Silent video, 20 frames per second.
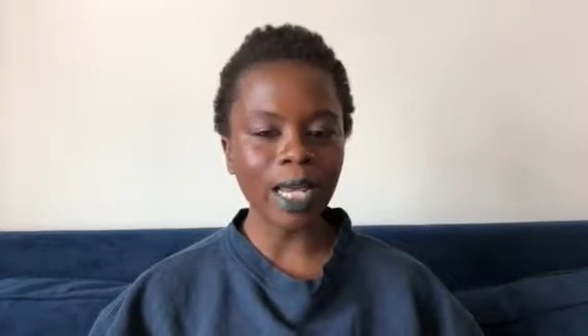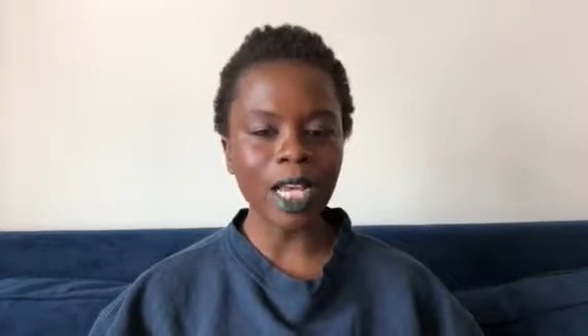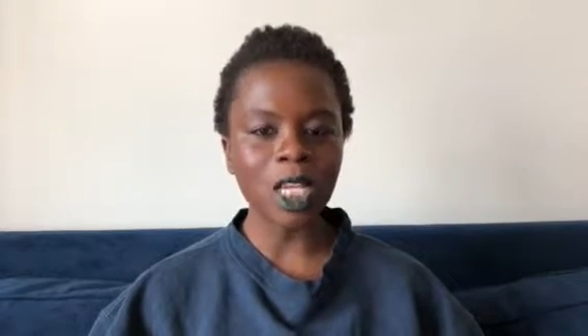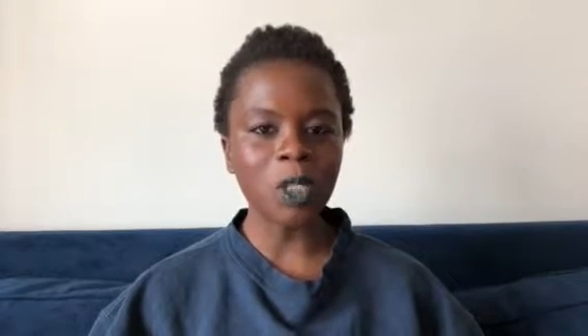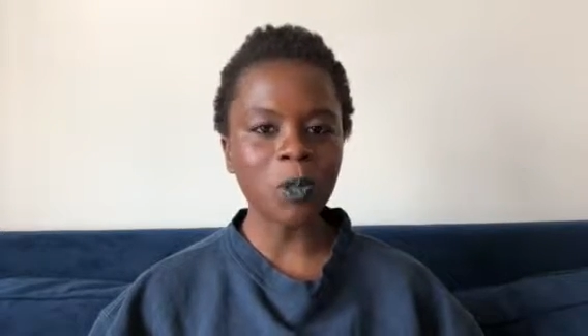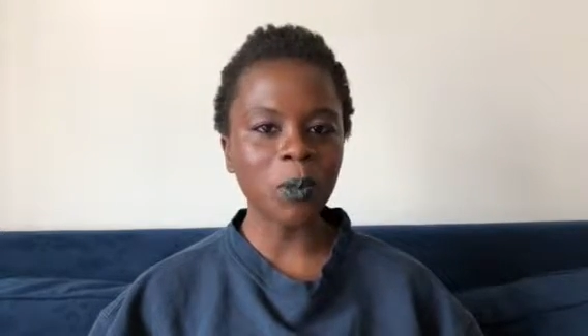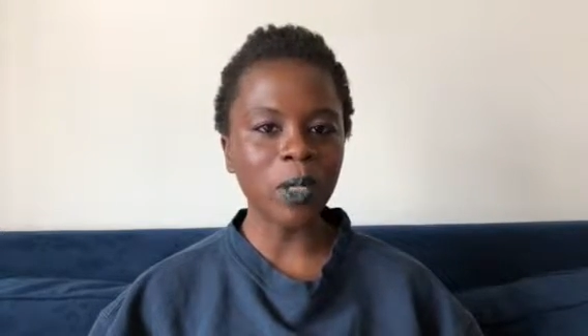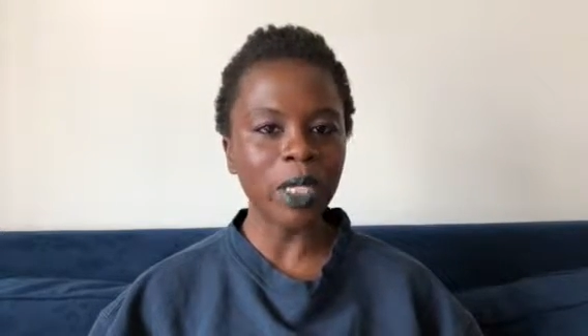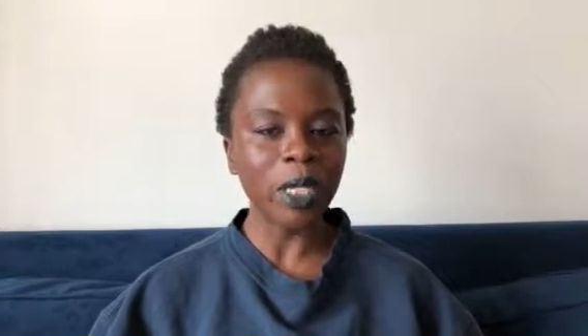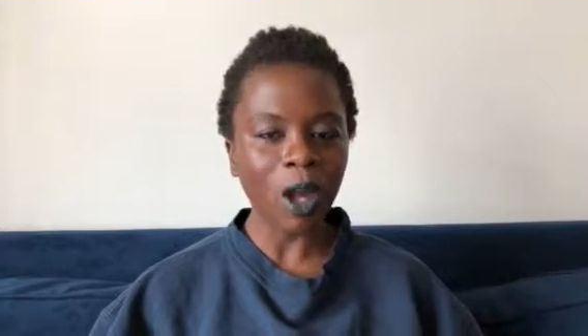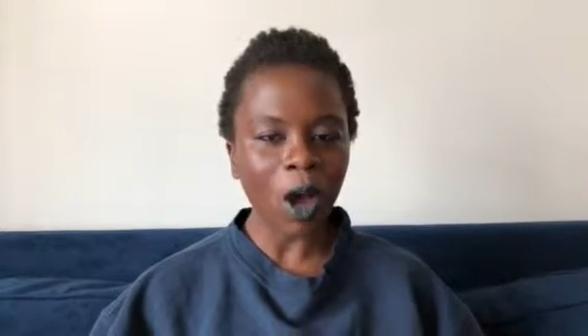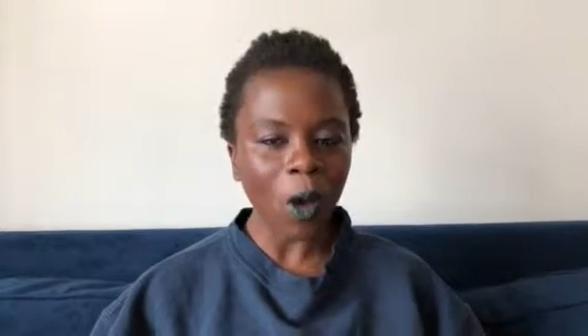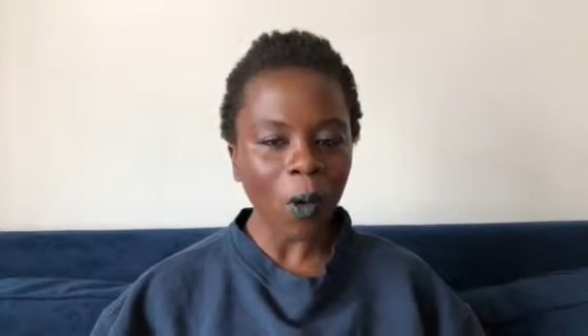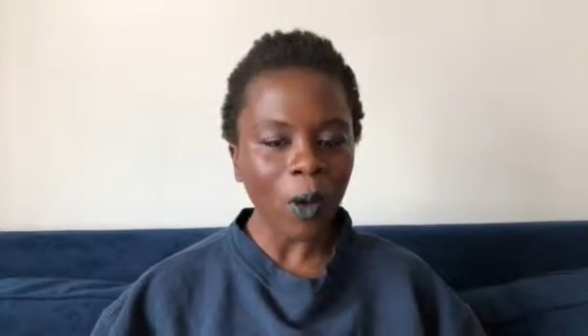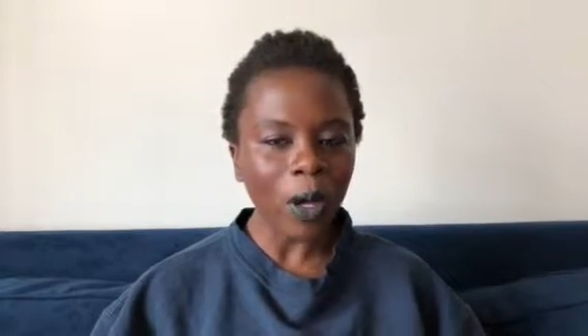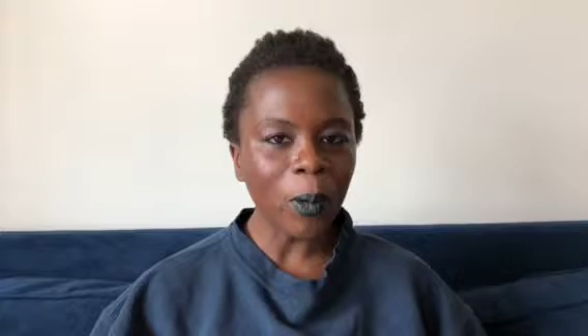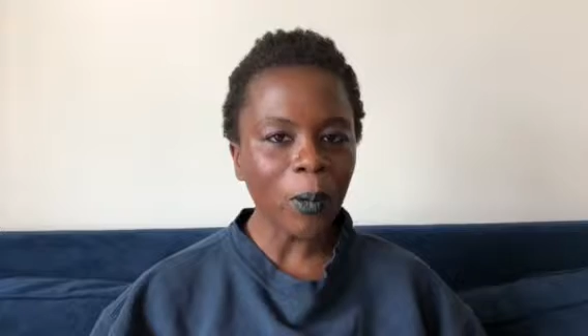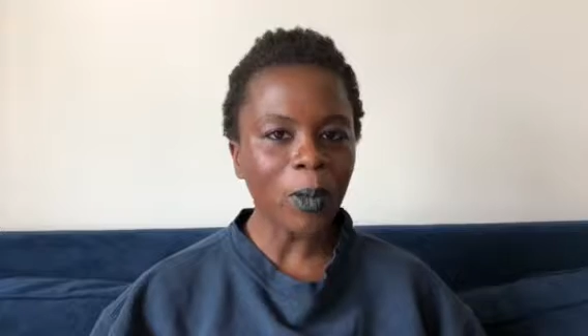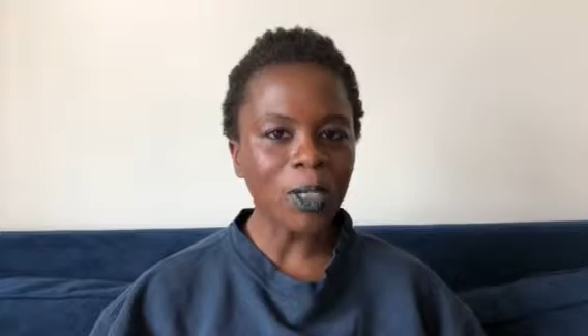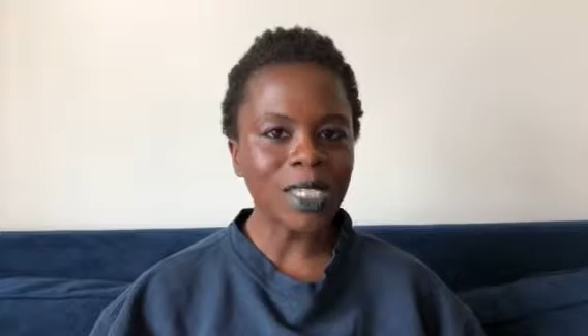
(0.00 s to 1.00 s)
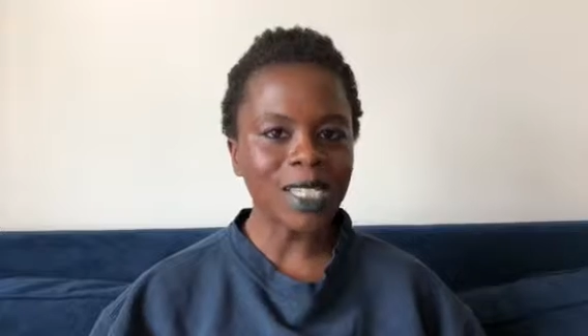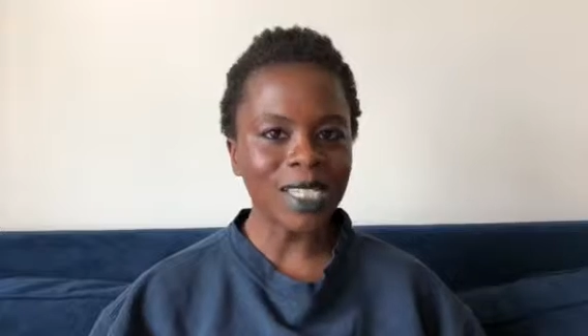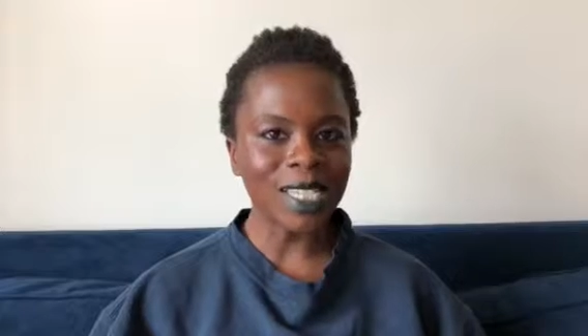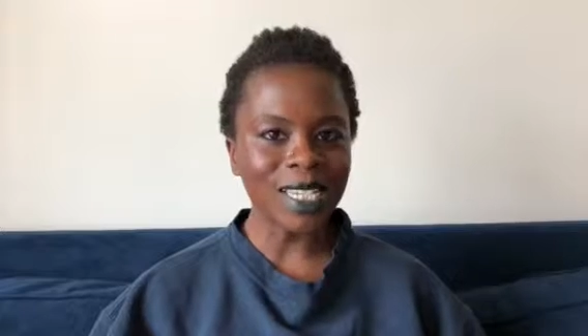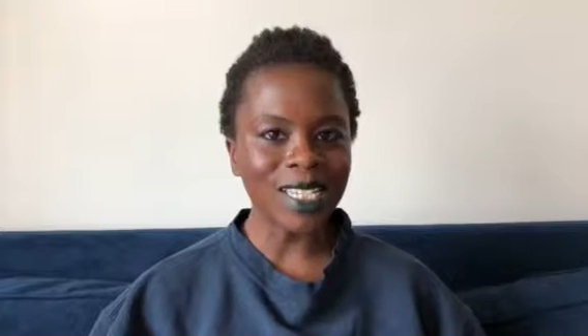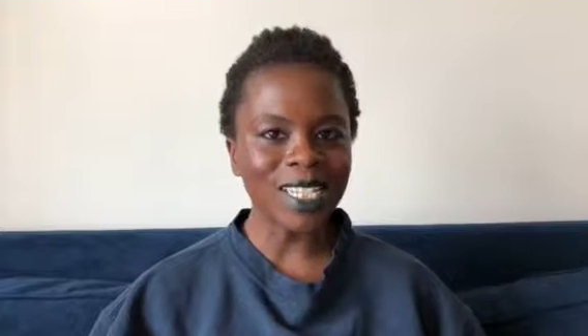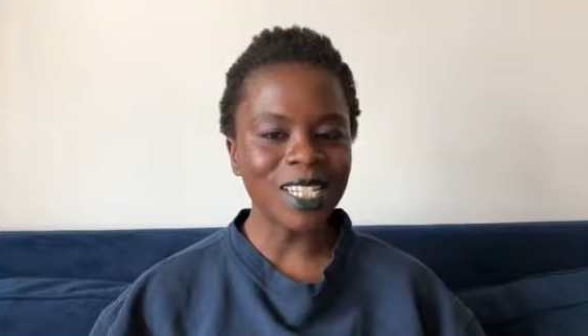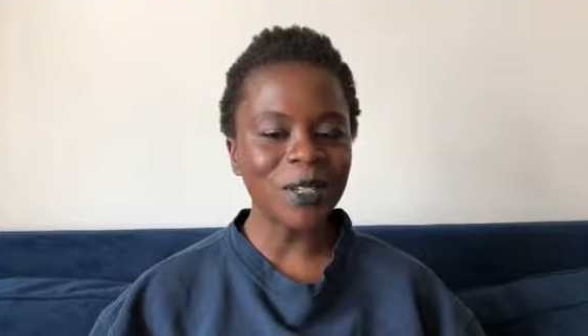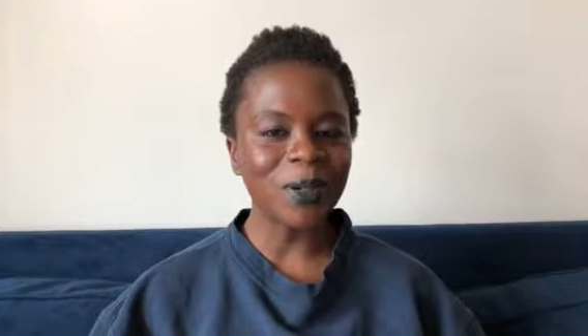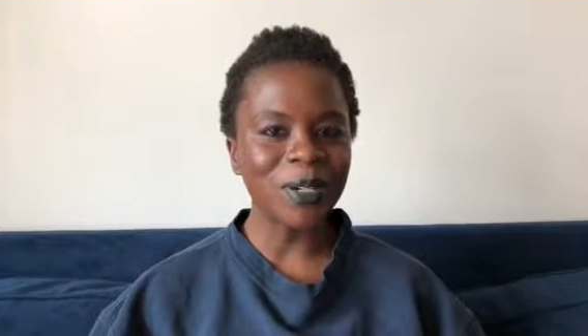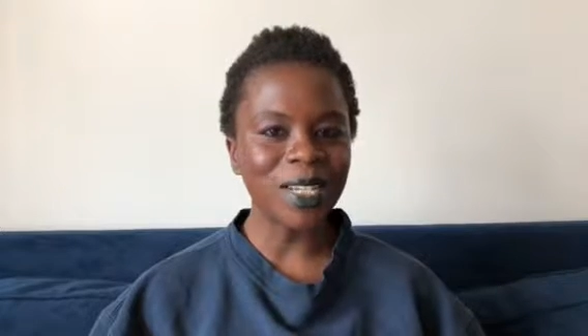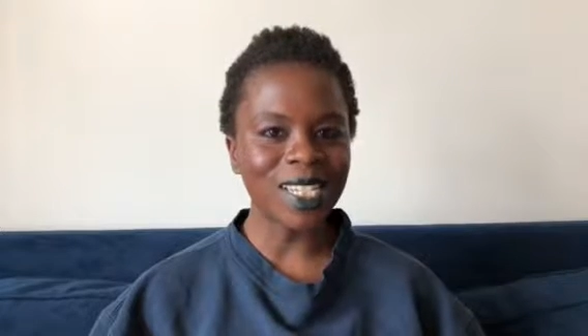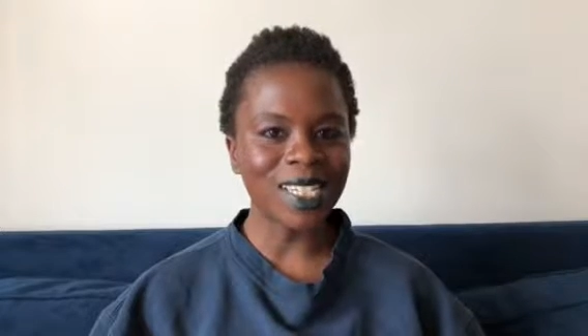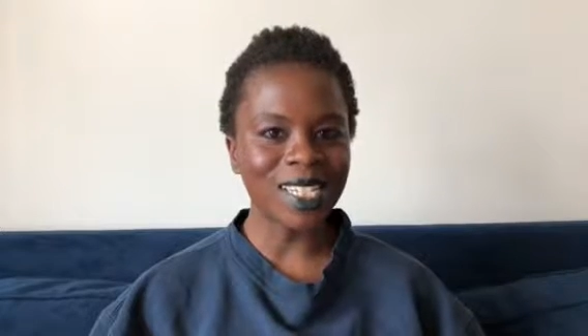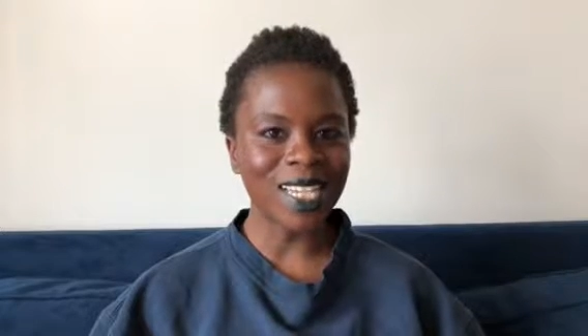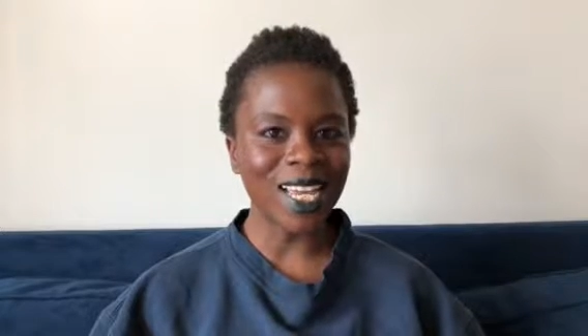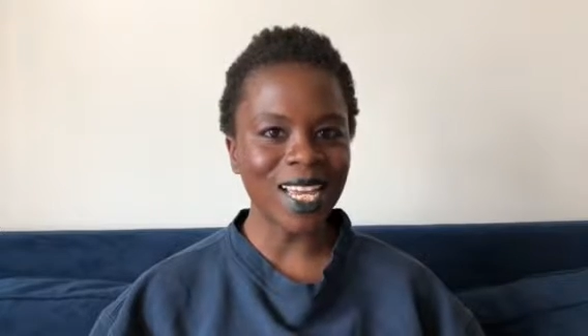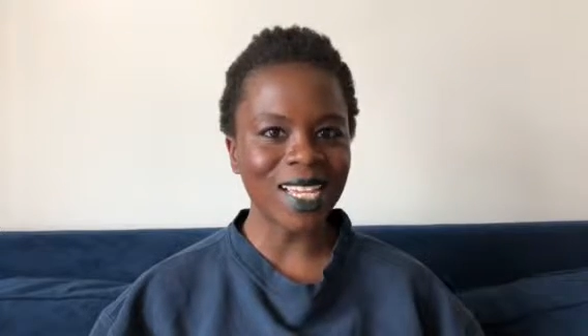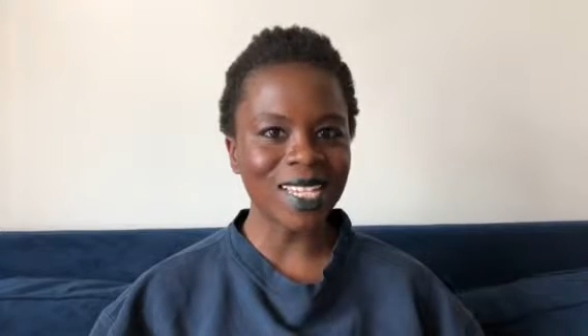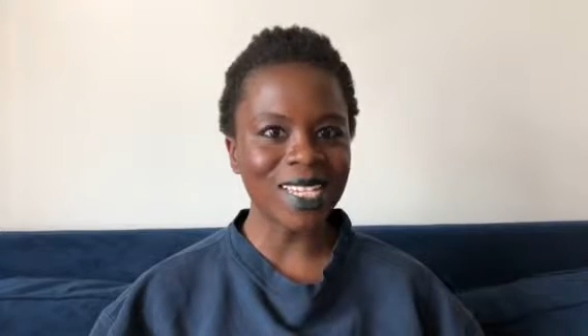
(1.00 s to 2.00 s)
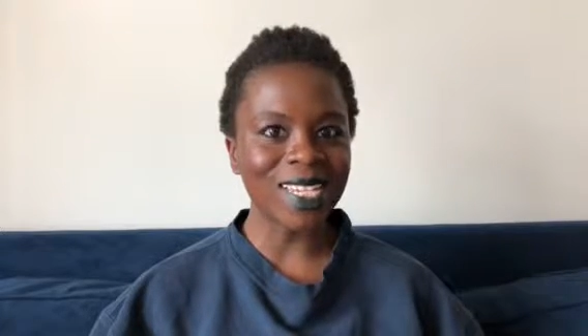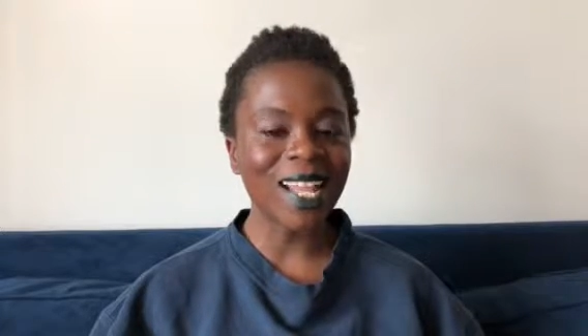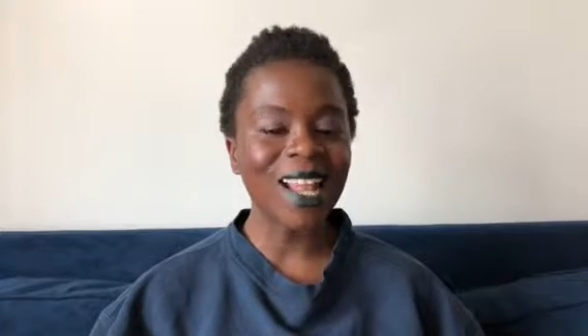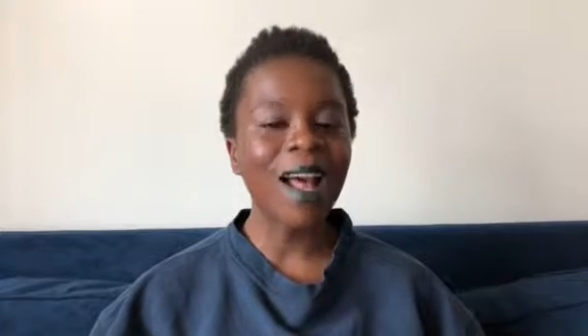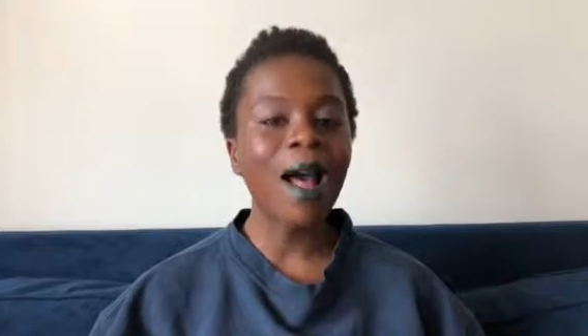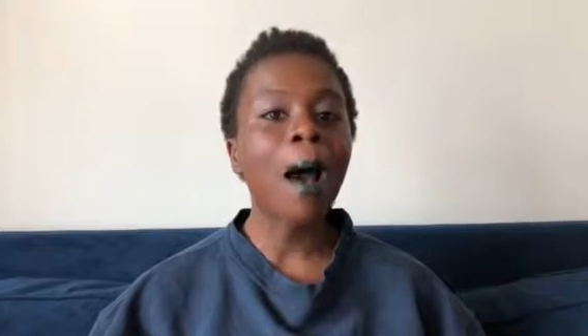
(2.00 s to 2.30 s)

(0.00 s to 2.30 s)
as we know it will cease to exist,